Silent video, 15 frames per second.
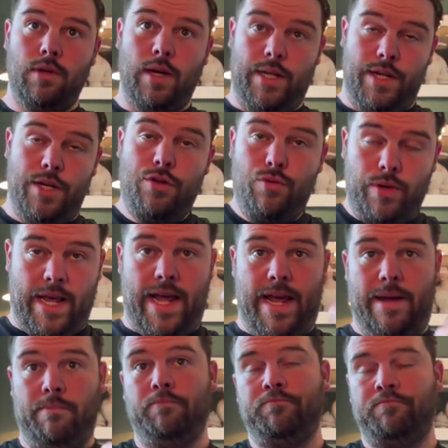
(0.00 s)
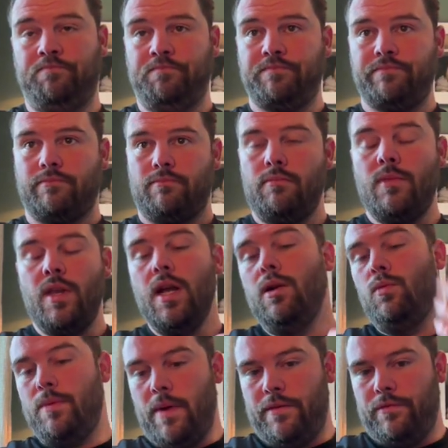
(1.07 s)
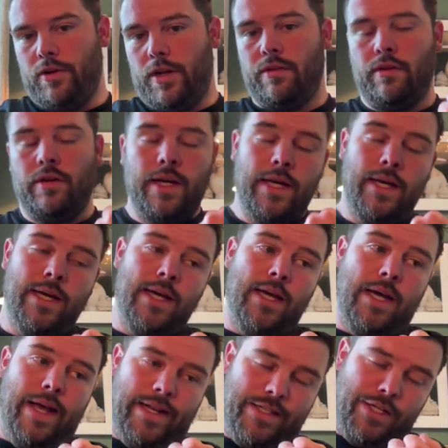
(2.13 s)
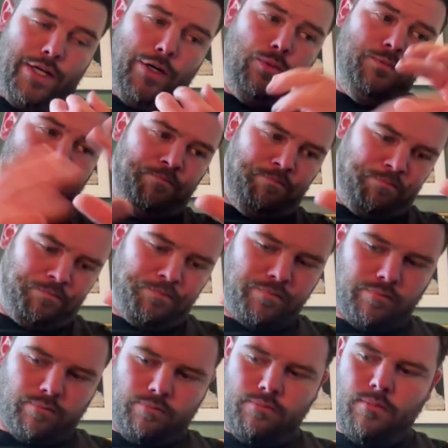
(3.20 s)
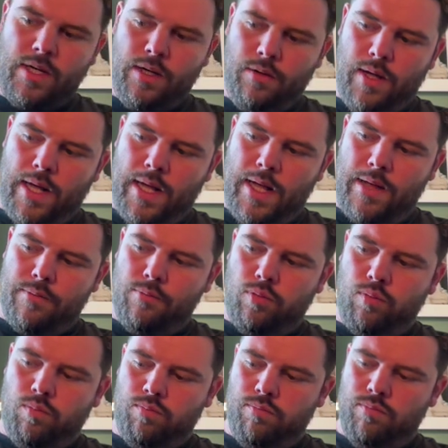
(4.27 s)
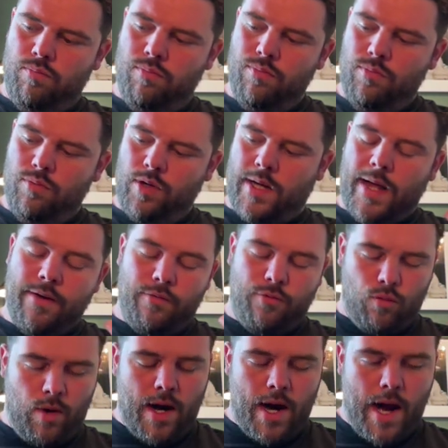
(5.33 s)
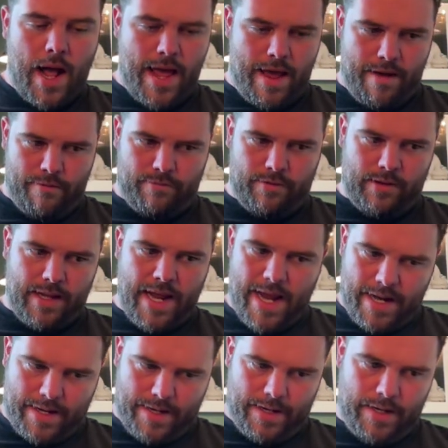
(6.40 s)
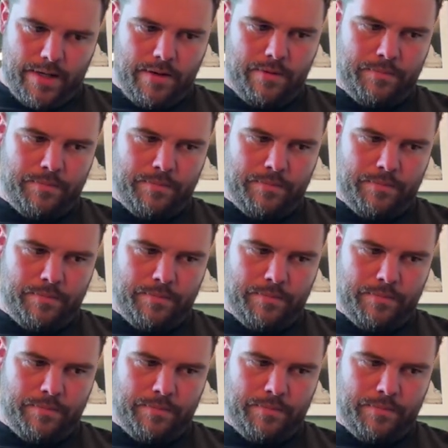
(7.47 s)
a new game with my friends. And so kind of where I have landed,